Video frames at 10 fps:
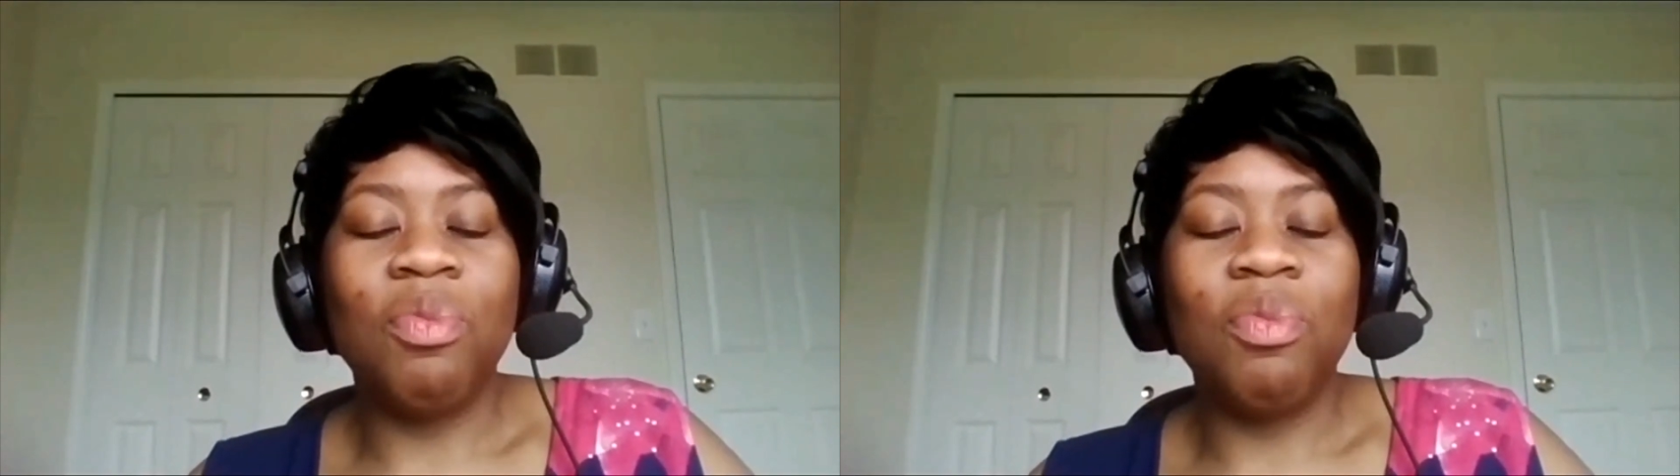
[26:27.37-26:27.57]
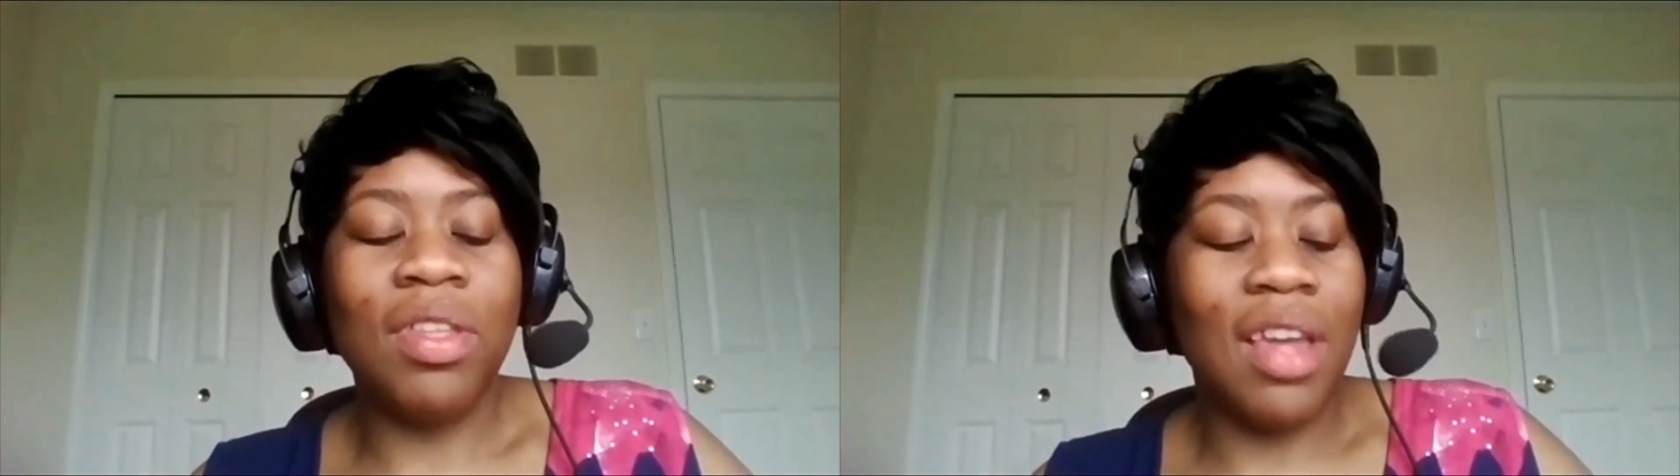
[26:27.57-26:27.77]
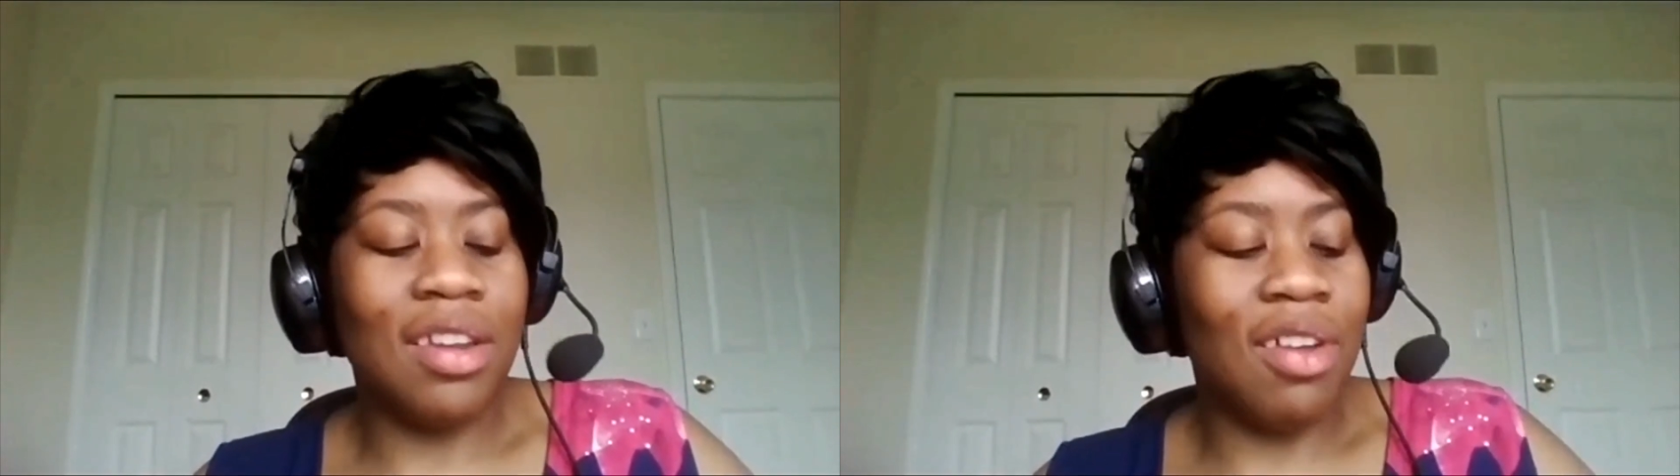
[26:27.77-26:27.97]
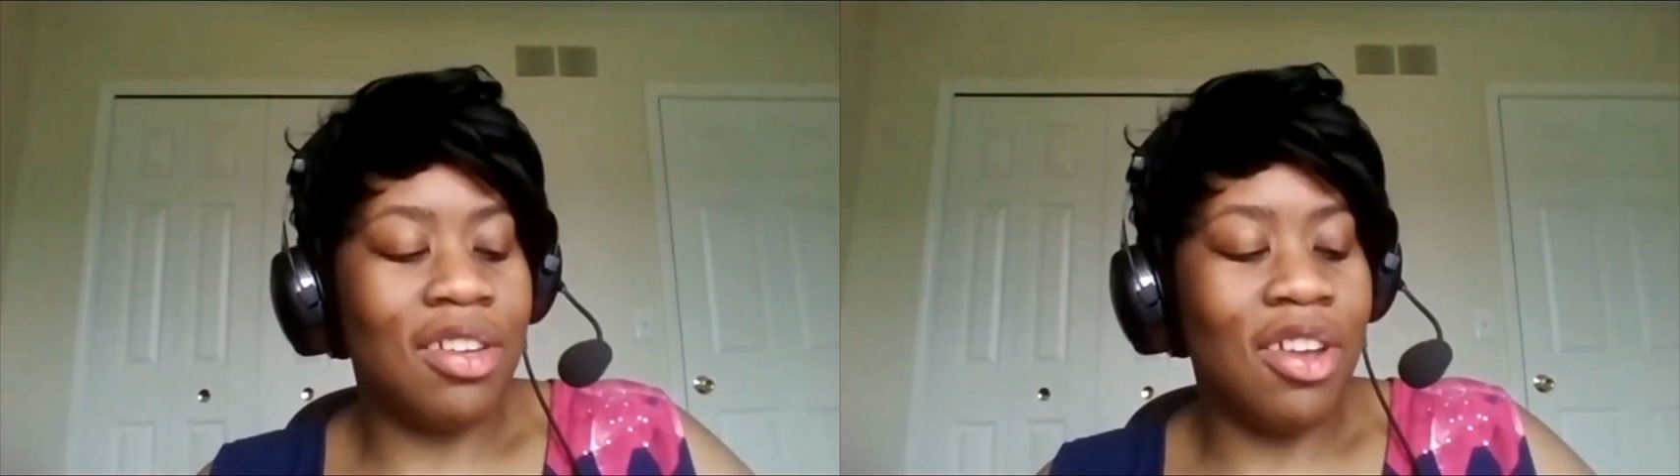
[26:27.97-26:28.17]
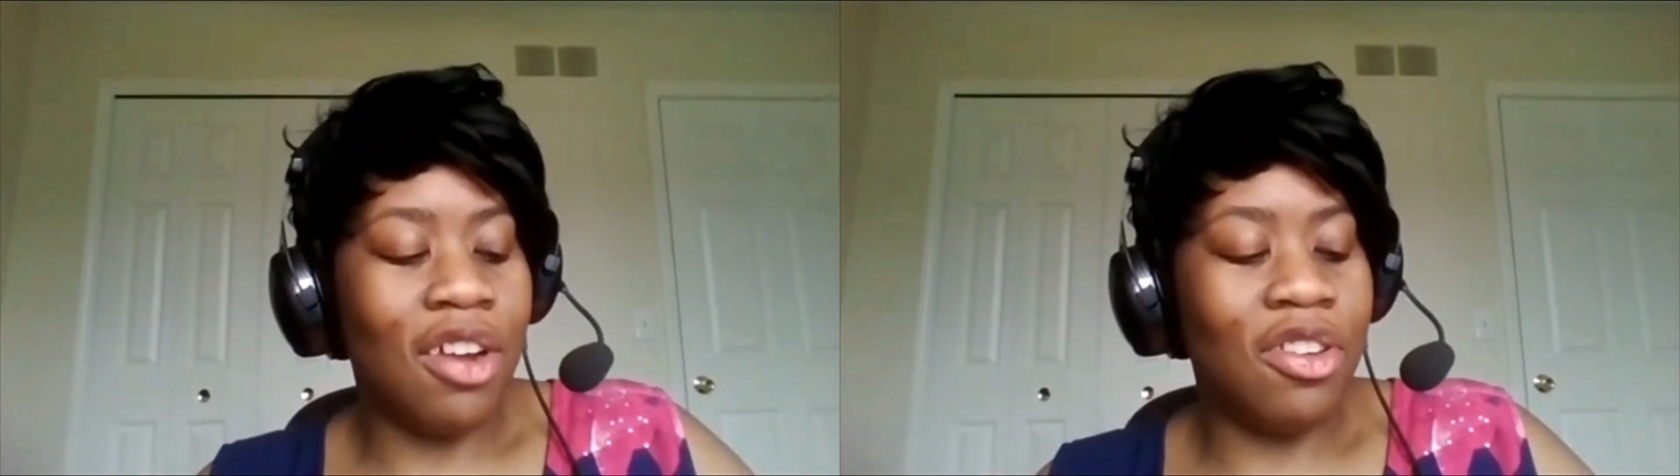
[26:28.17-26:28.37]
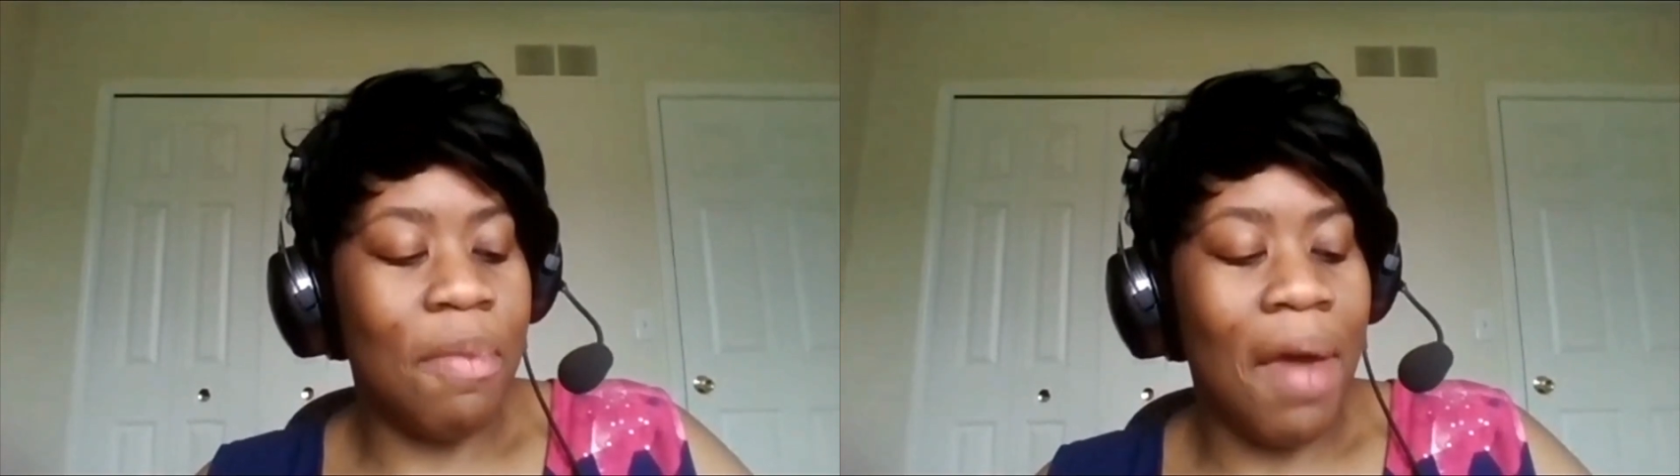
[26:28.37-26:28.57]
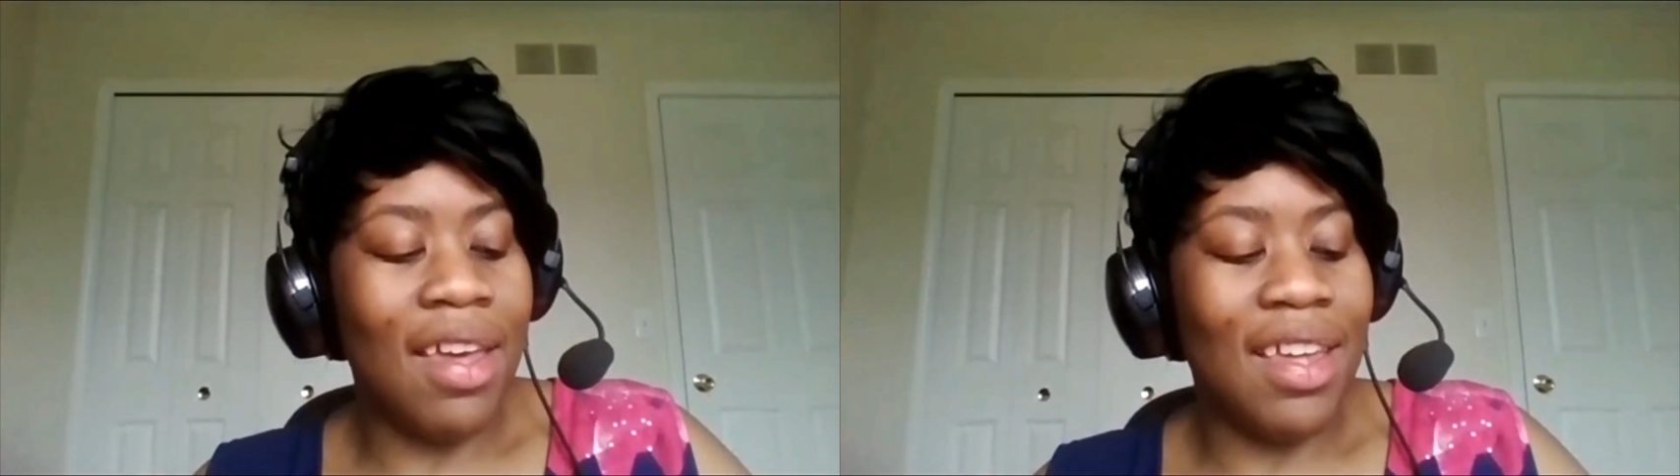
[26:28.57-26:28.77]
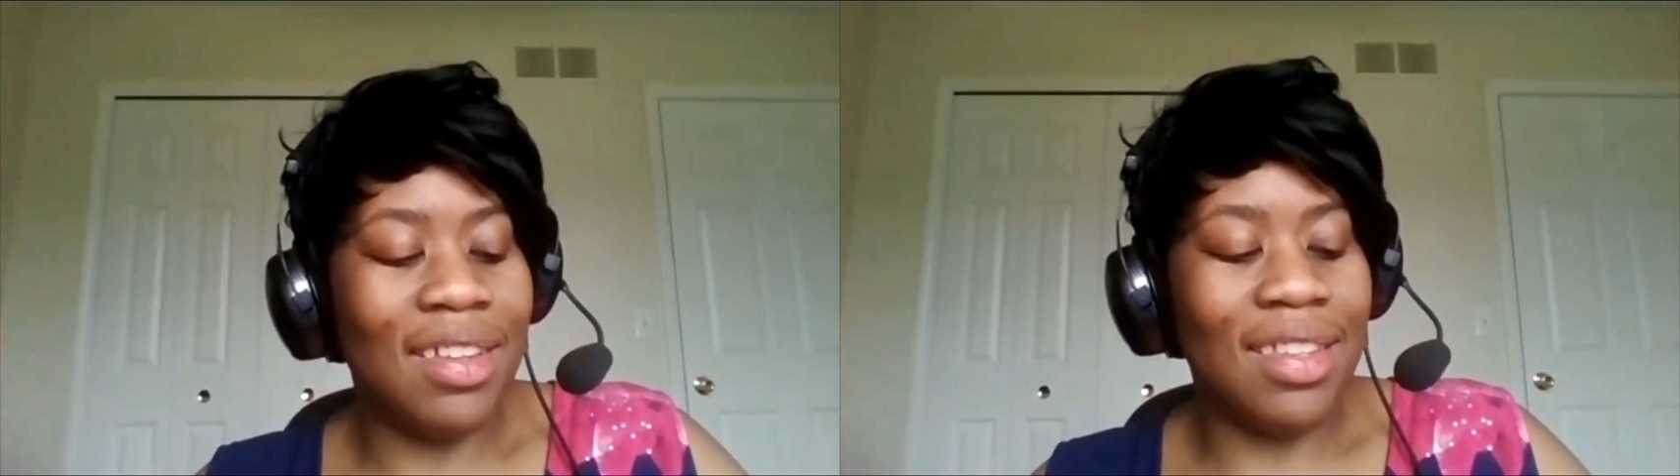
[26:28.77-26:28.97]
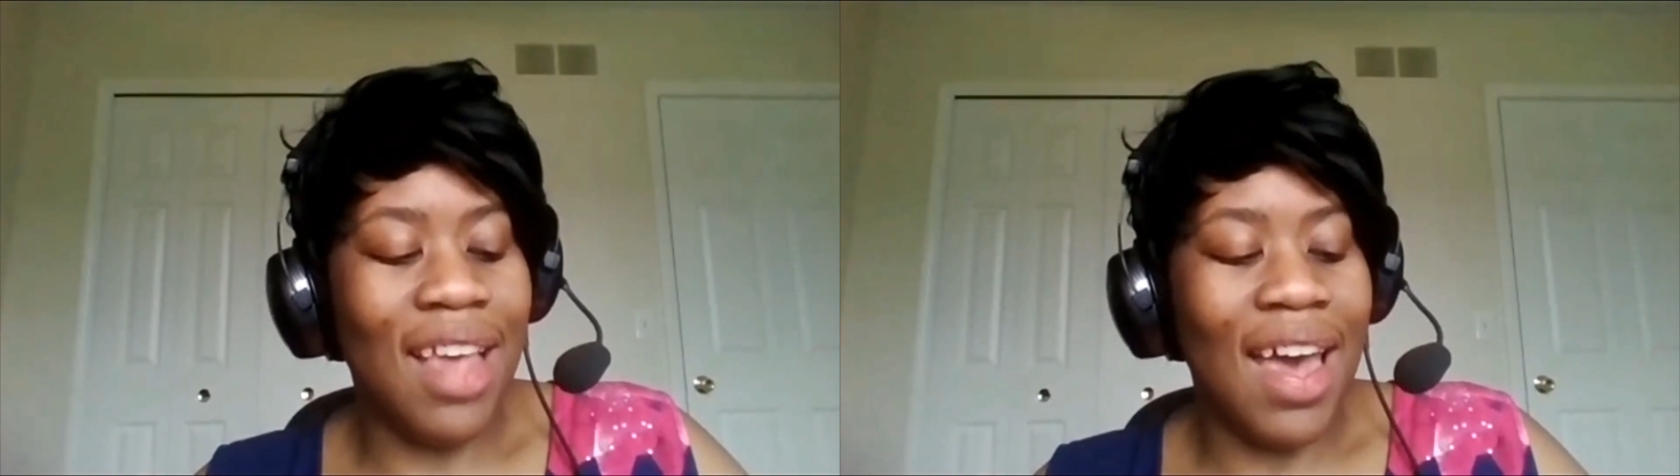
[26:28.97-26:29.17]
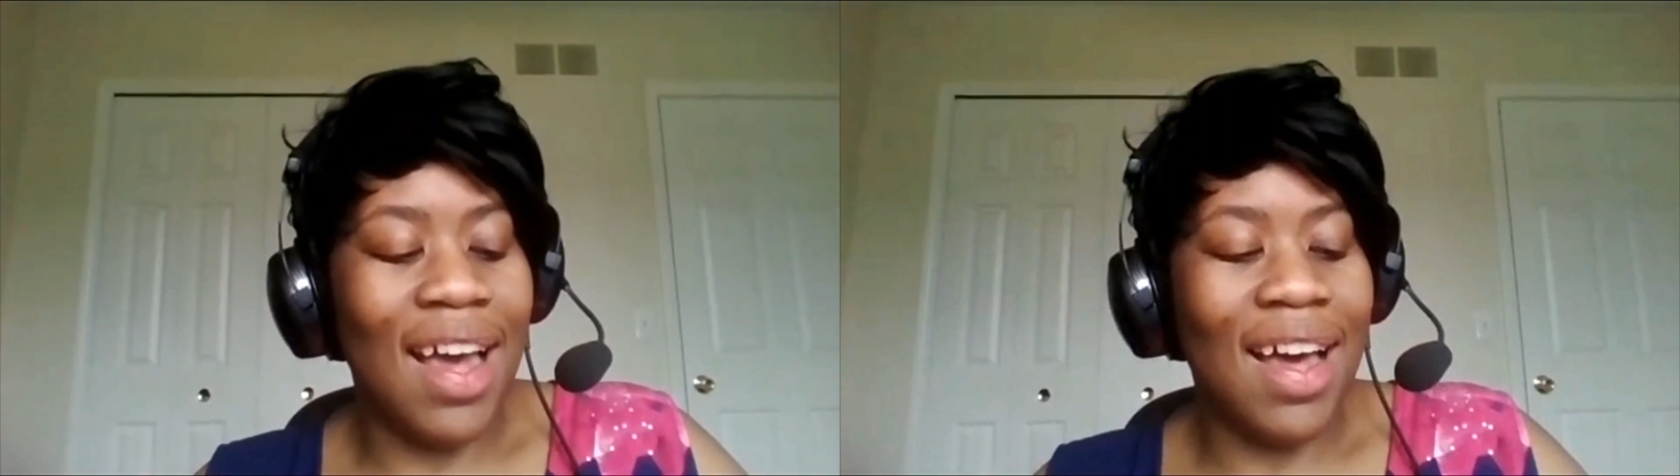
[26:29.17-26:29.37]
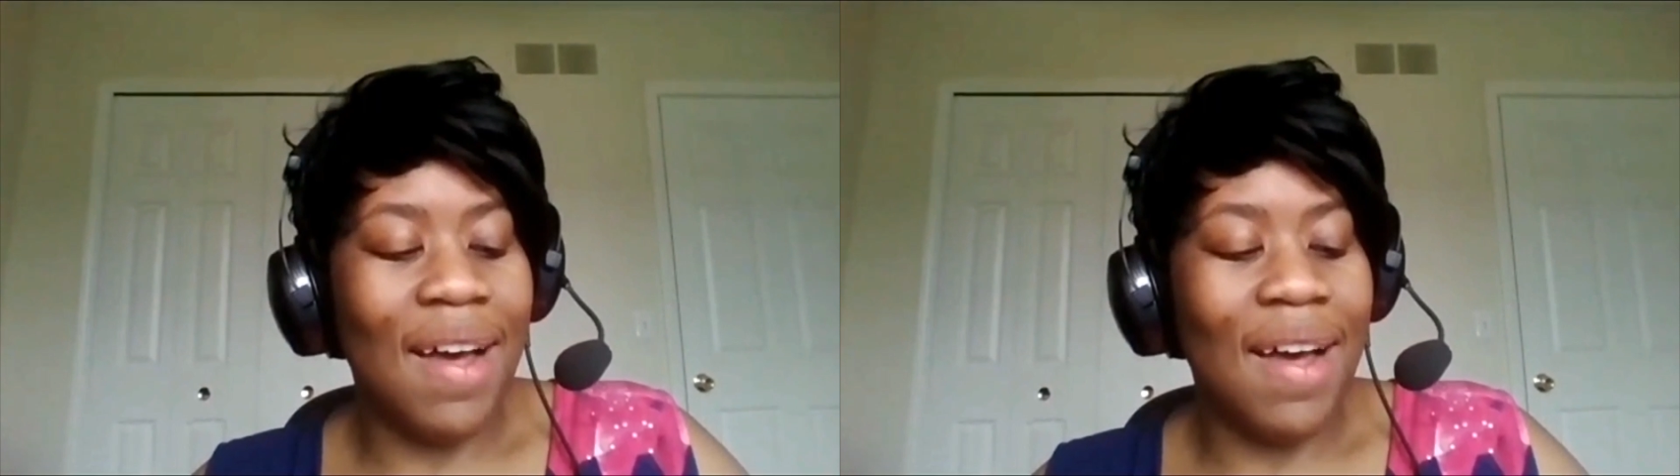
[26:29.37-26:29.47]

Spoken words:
one thing I talk to you about is that